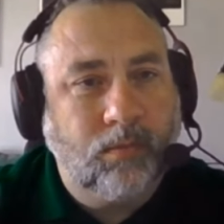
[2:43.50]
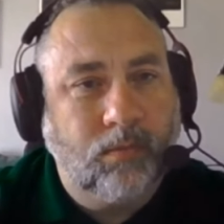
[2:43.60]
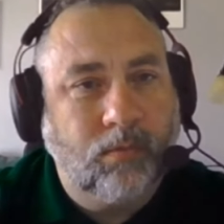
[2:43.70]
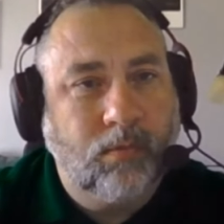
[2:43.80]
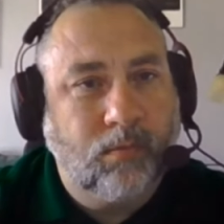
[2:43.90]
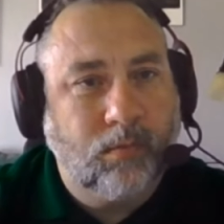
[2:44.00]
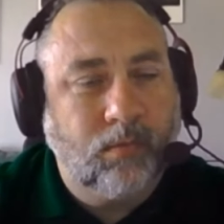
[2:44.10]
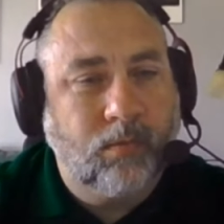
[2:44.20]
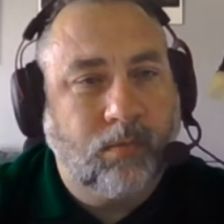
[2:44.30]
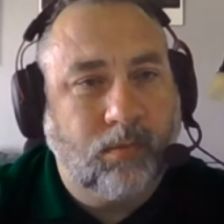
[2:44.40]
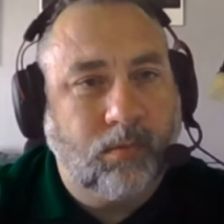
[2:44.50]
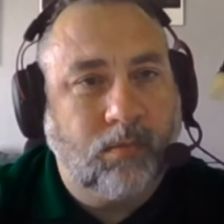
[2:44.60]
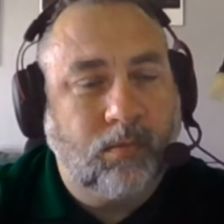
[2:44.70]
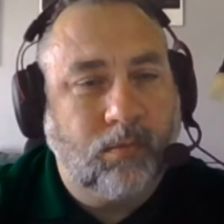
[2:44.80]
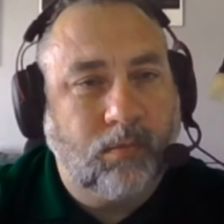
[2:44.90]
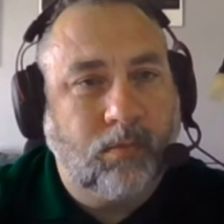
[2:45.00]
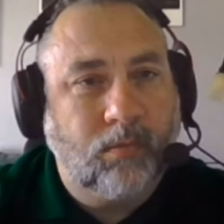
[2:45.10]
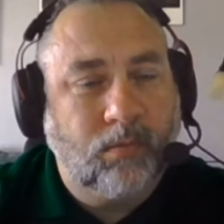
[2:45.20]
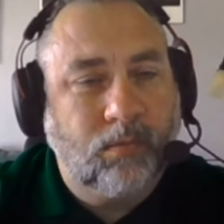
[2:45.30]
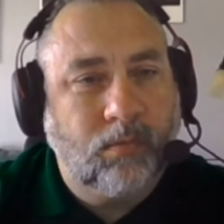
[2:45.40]

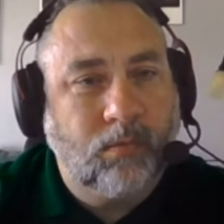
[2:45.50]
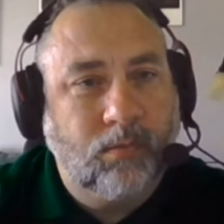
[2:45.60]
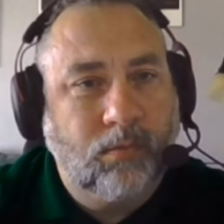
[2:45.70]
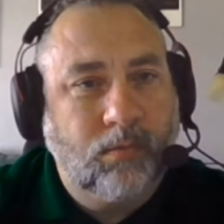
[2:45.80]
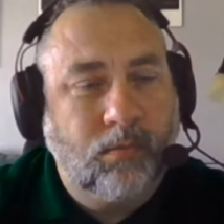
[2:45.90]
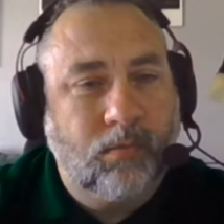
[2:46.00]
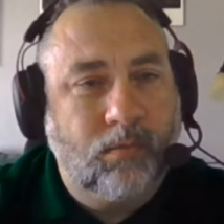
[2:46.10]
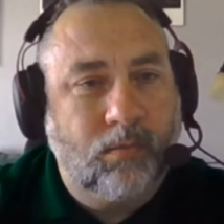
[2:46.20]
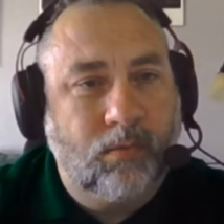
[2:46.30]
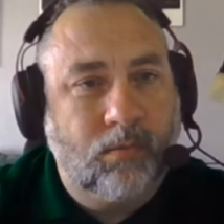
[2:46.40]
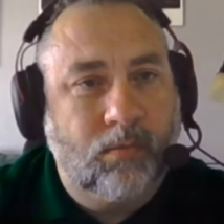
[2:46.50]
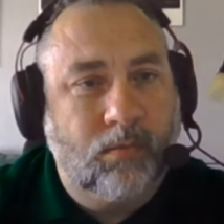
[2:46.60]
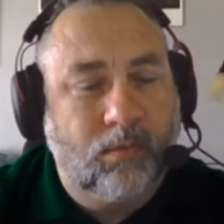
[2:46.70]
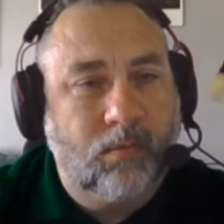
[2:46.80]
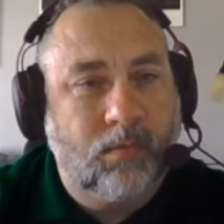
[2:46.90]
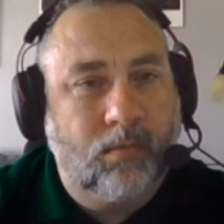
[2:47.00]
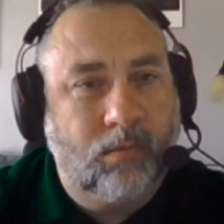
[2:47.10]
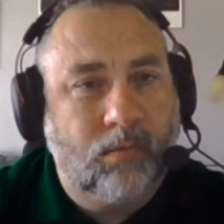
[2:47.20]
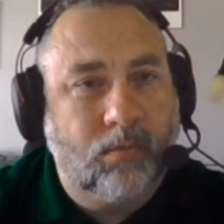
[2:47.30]
(silent)